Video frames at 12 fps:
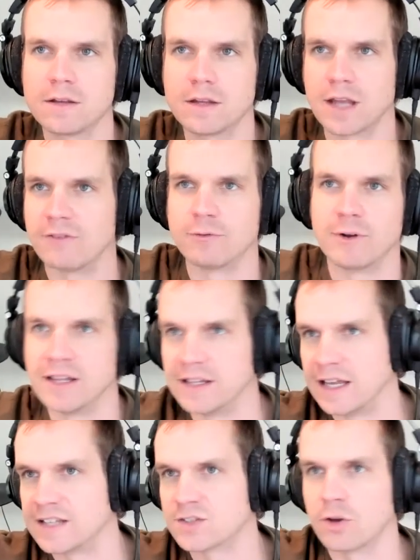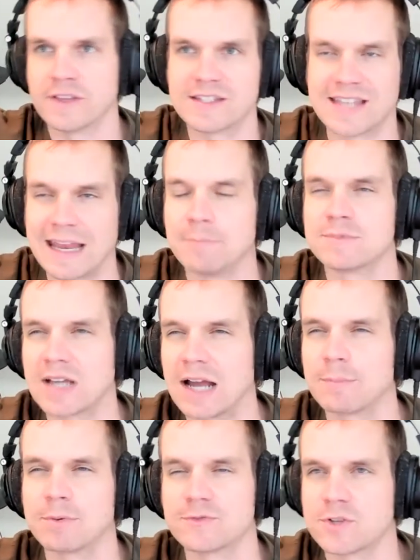It's all the same
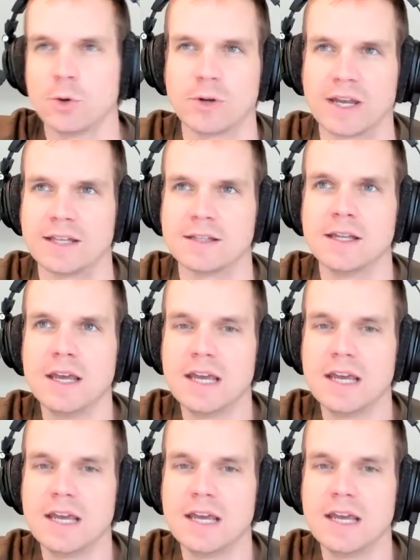type of token.